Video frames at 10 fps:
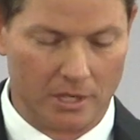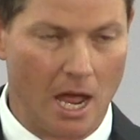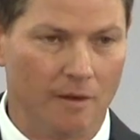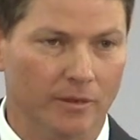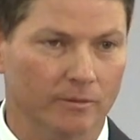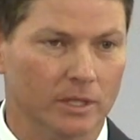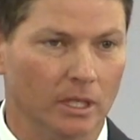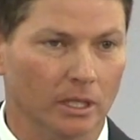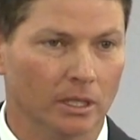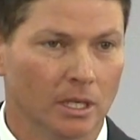staff have
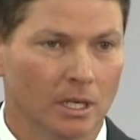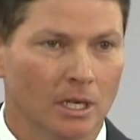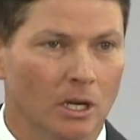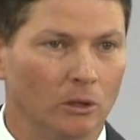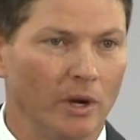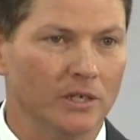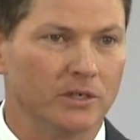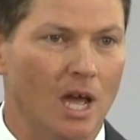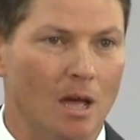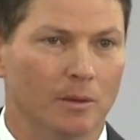done a great
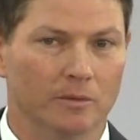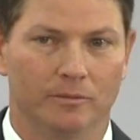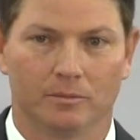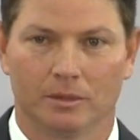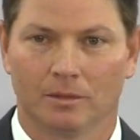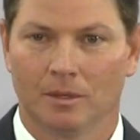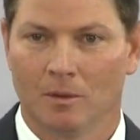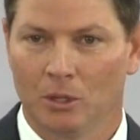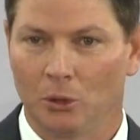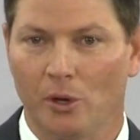job of
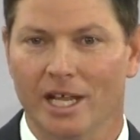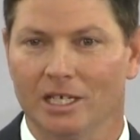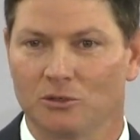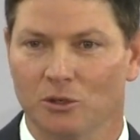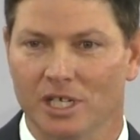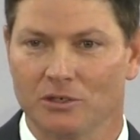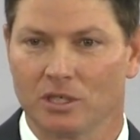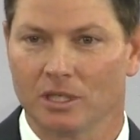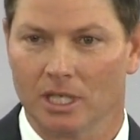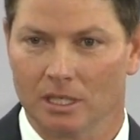creating
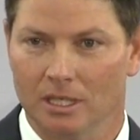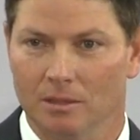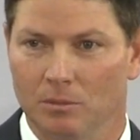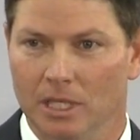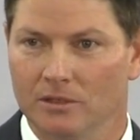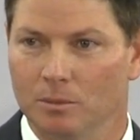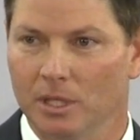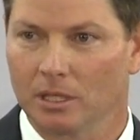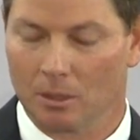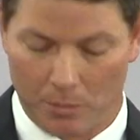tradition that needs to
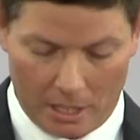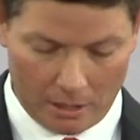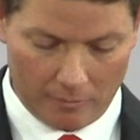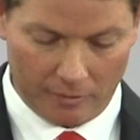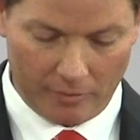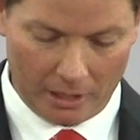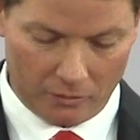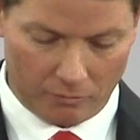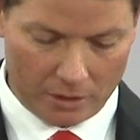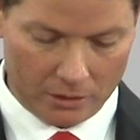be a competitive
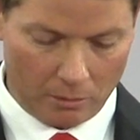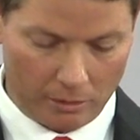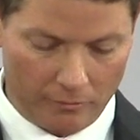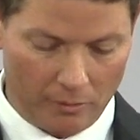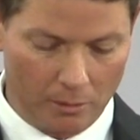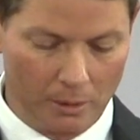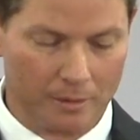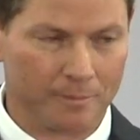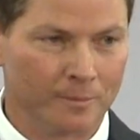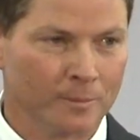advantage for us going
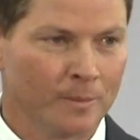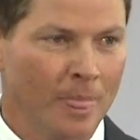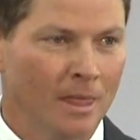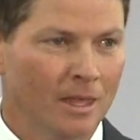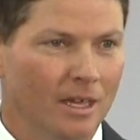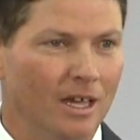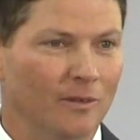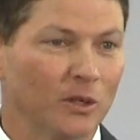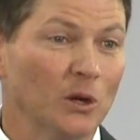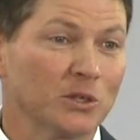forward.
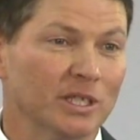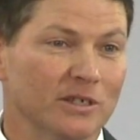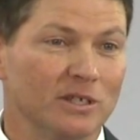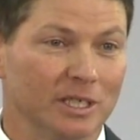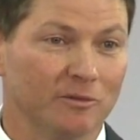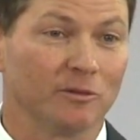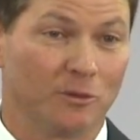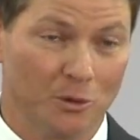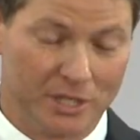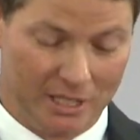I've coached in this league for
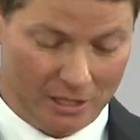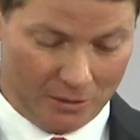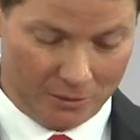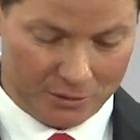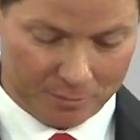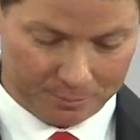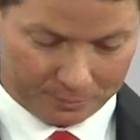14 years,